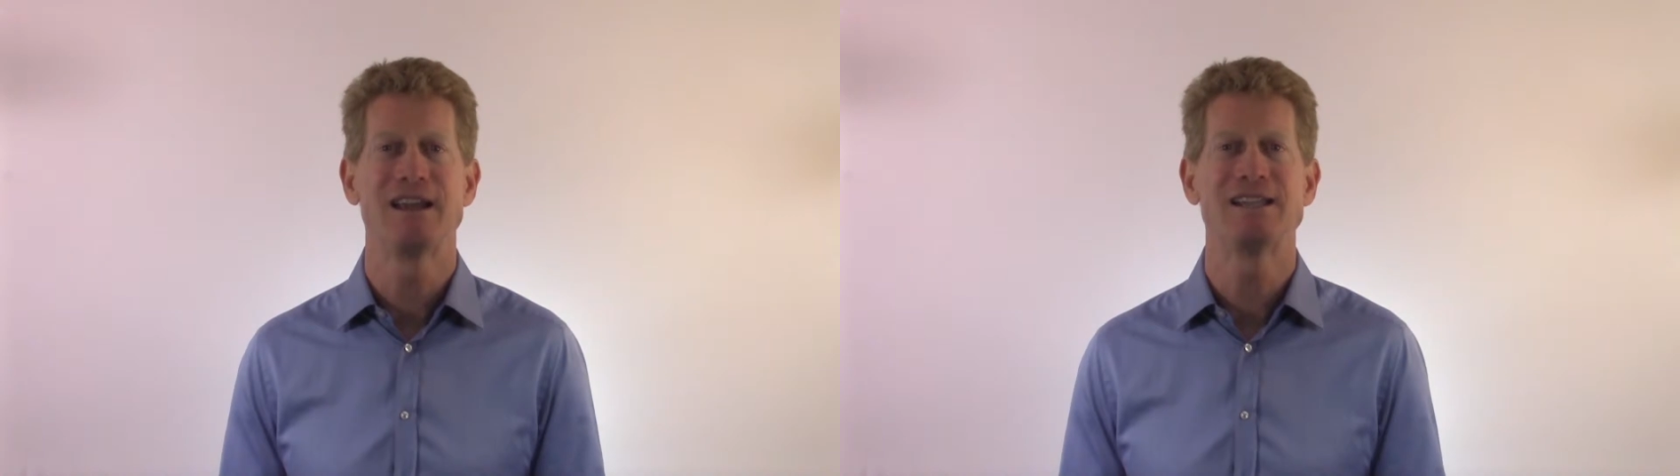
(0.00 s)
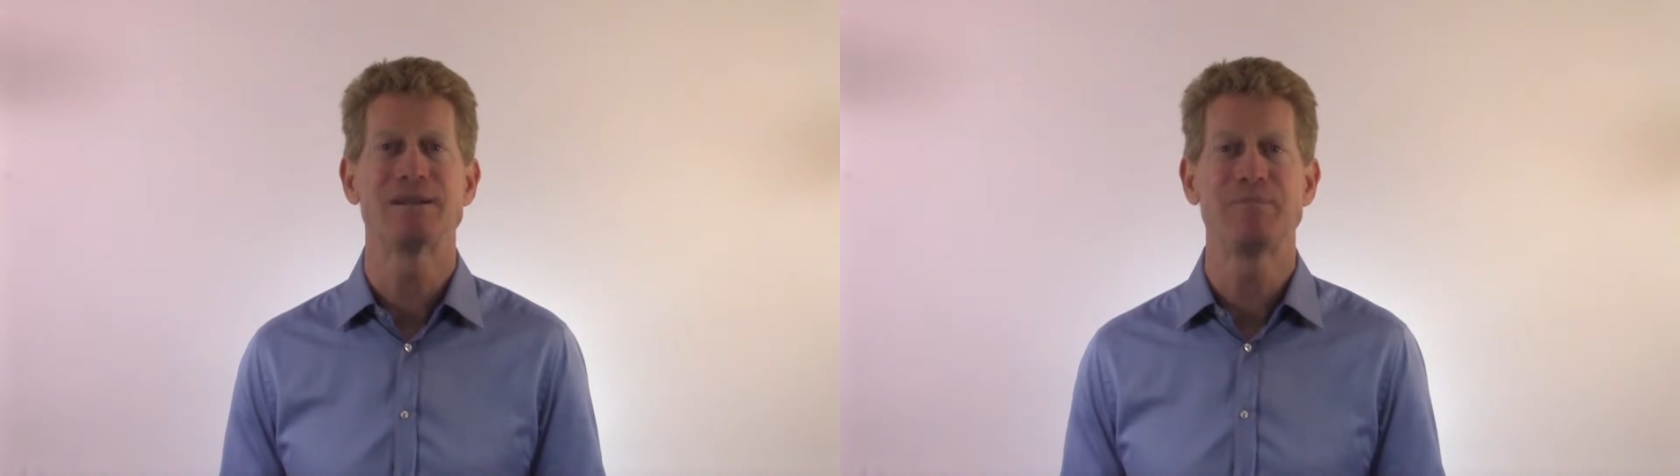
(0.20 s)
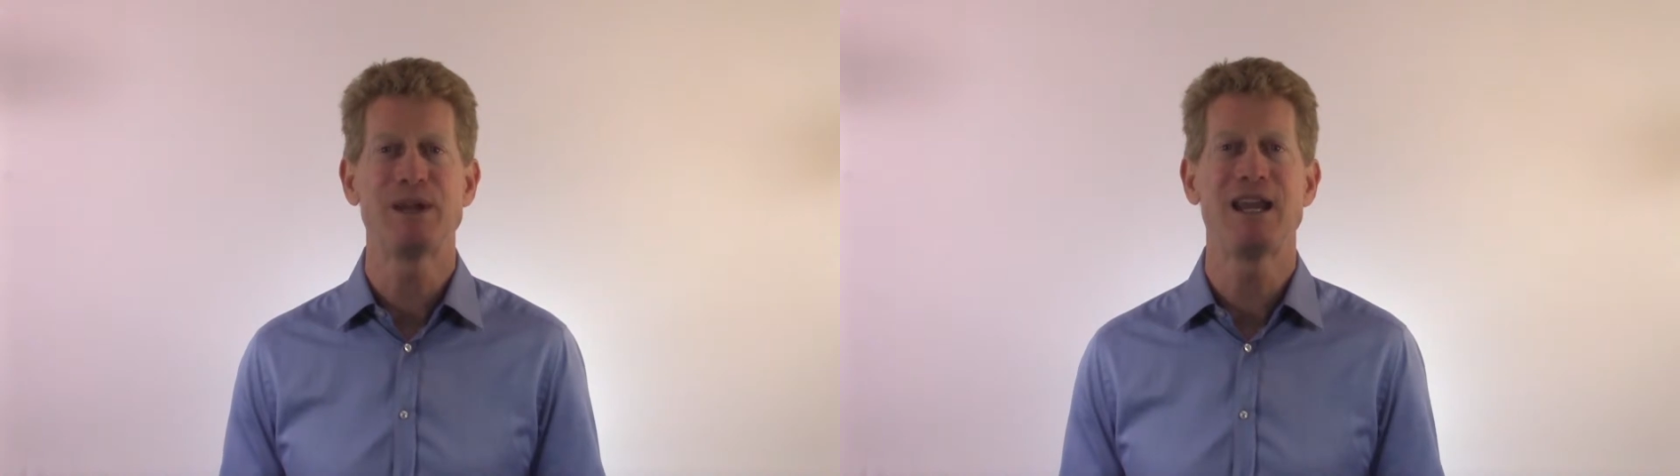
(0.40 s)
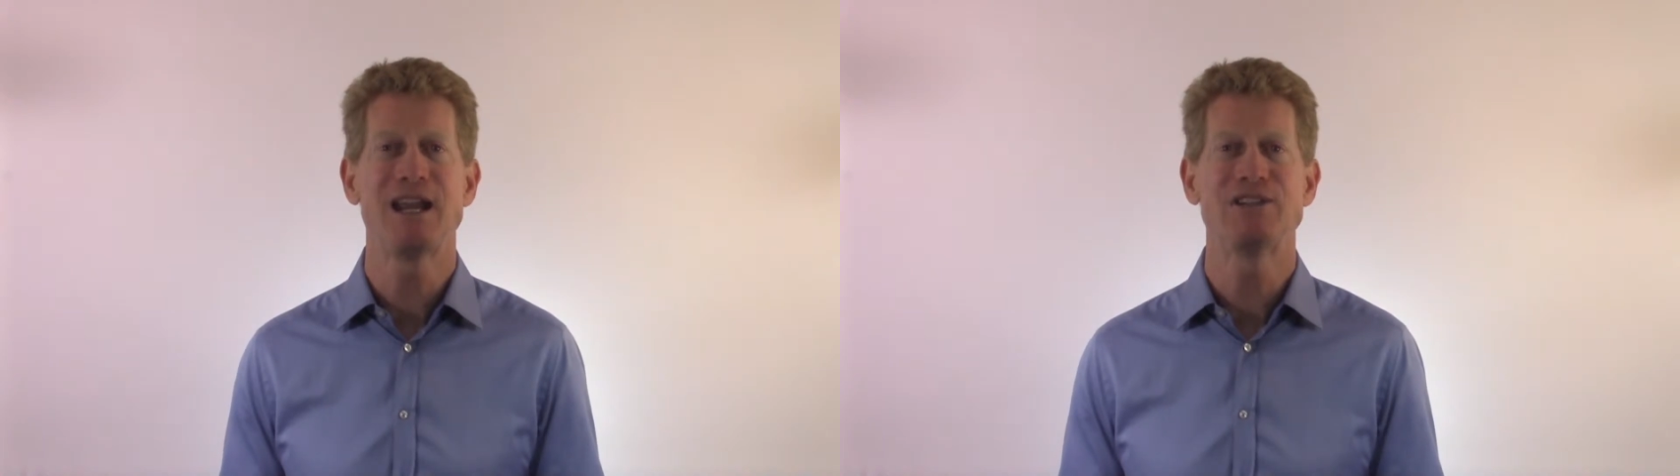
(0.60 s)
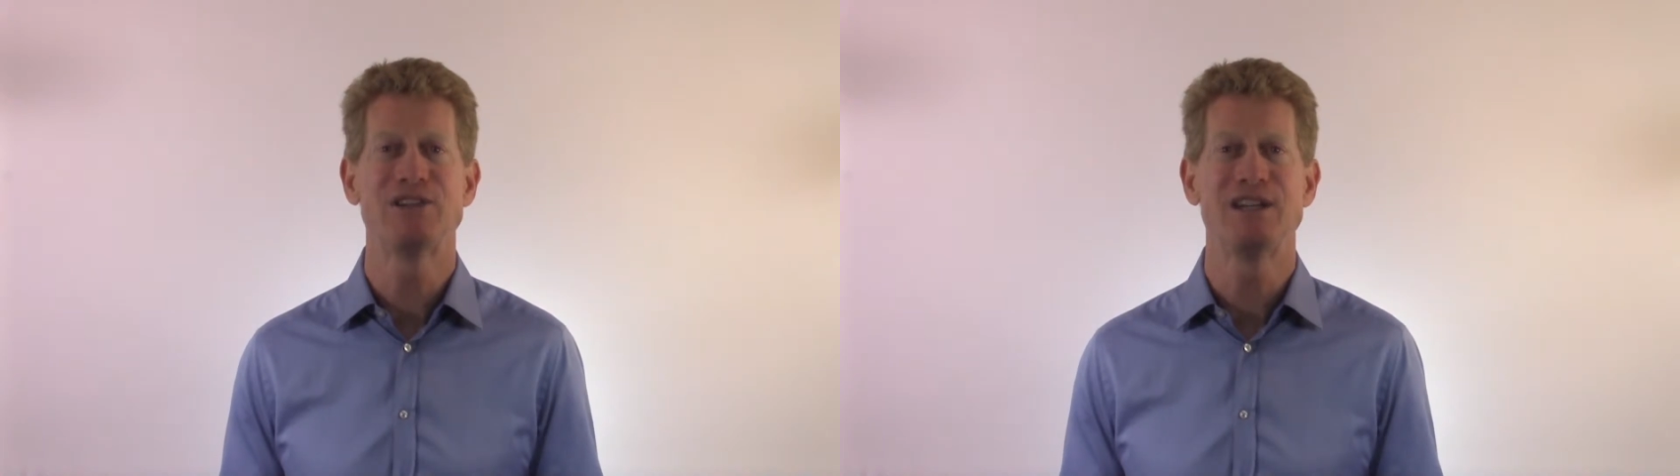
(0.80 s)
He's a
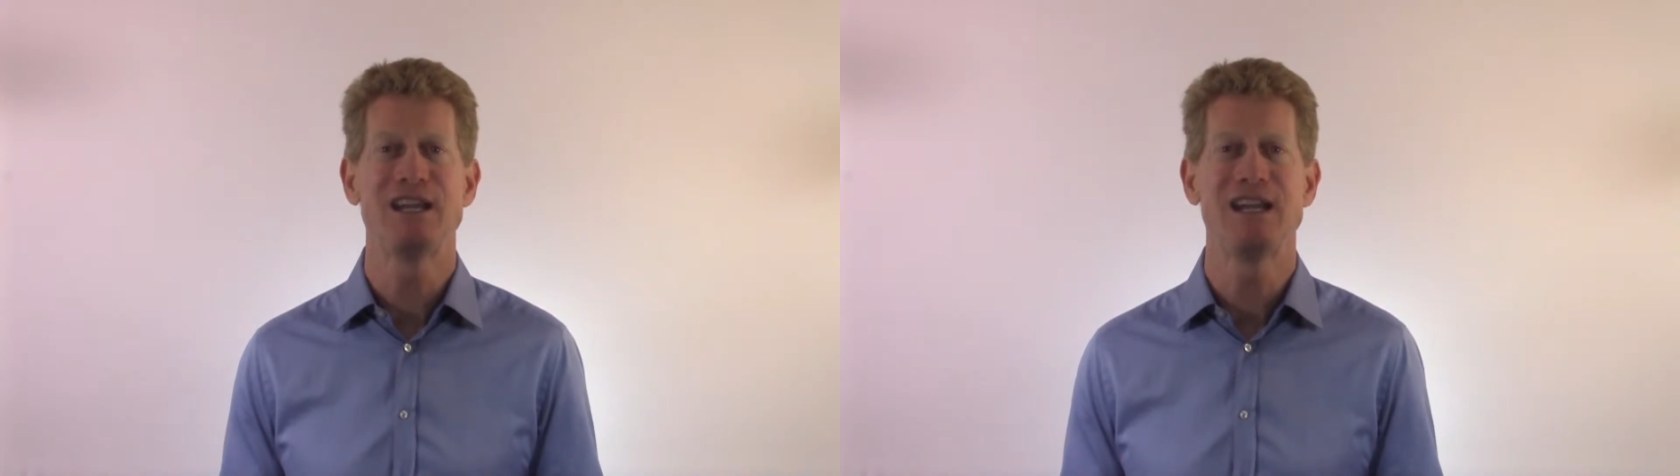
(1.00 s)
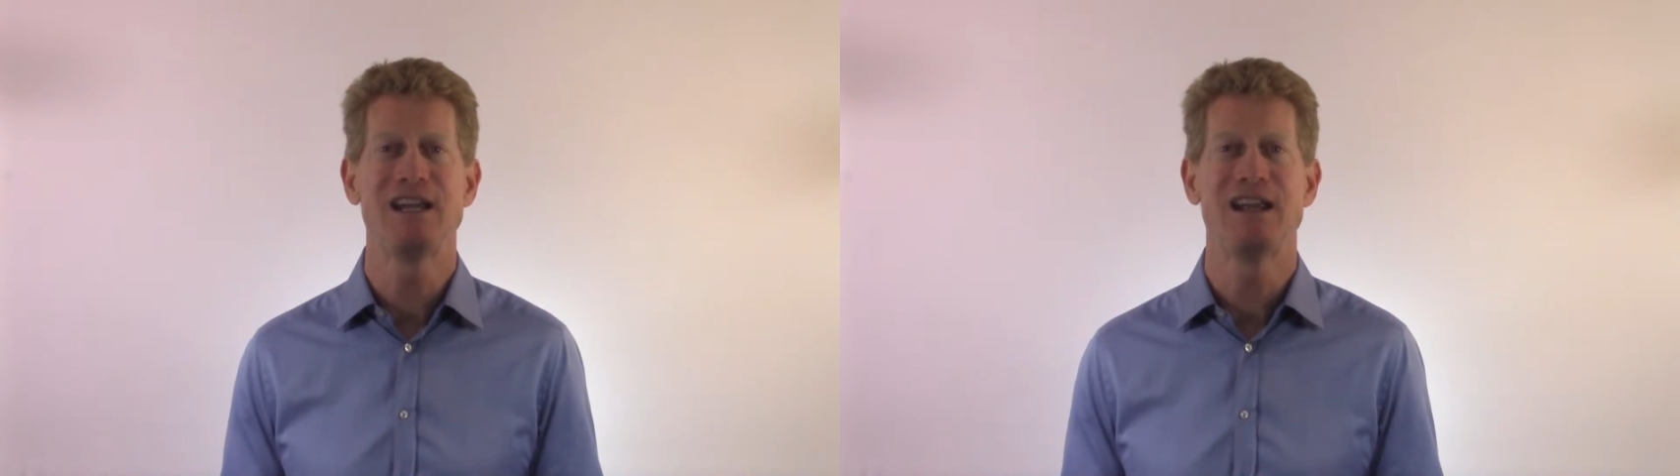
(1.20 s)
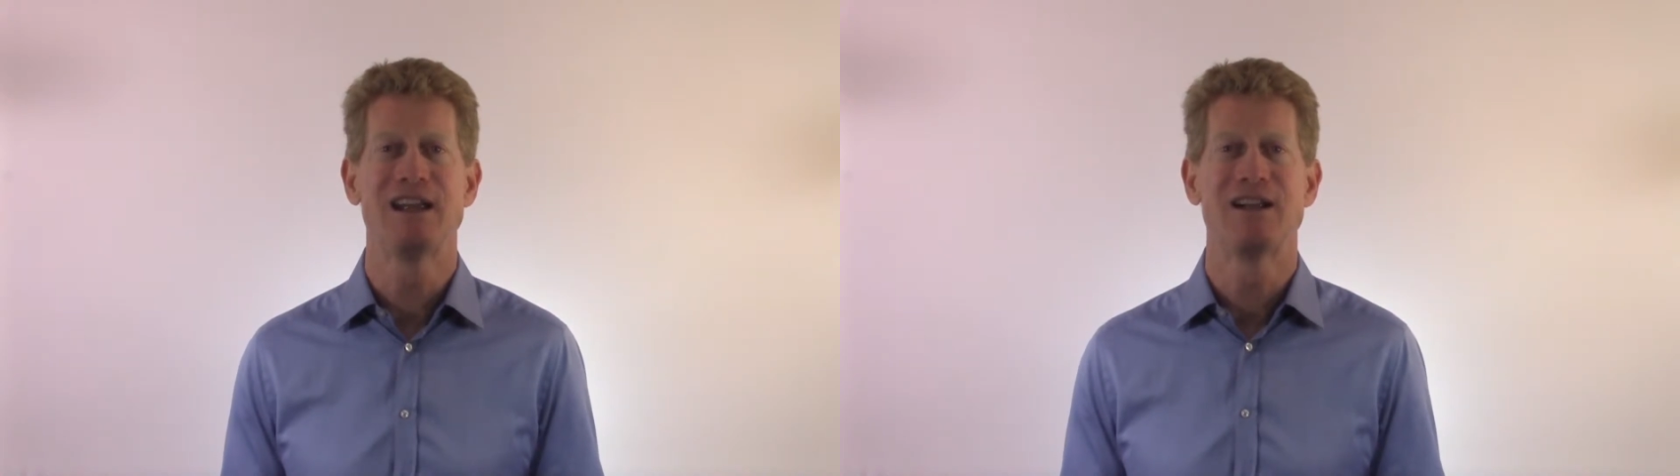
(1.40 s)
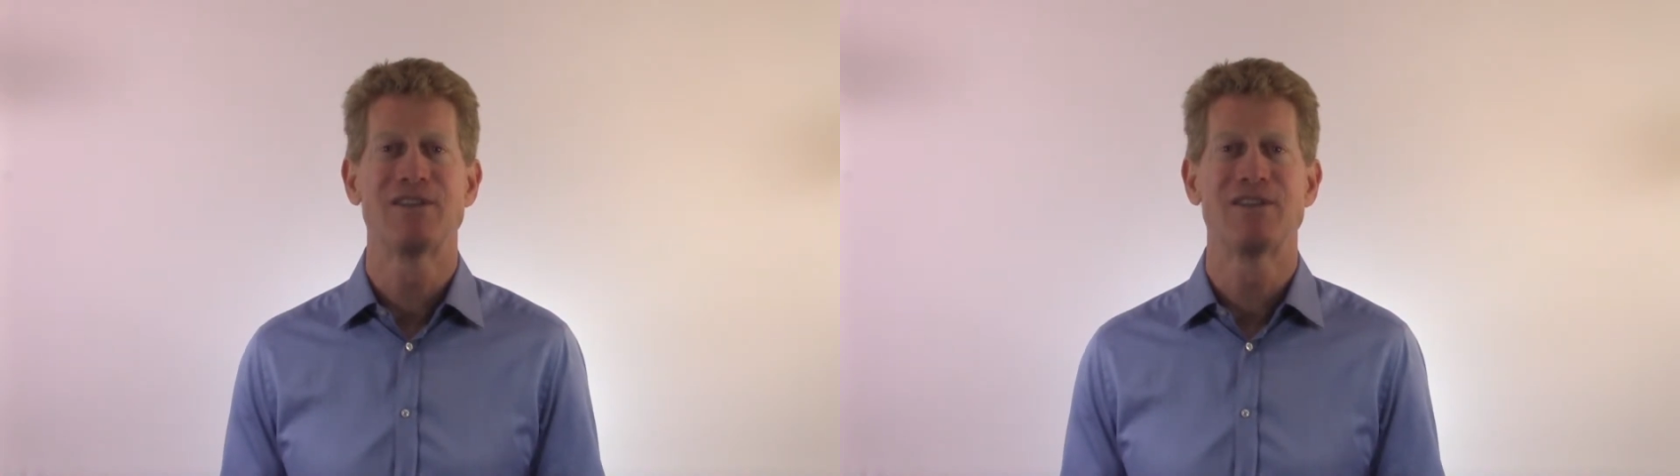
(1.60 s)
PhD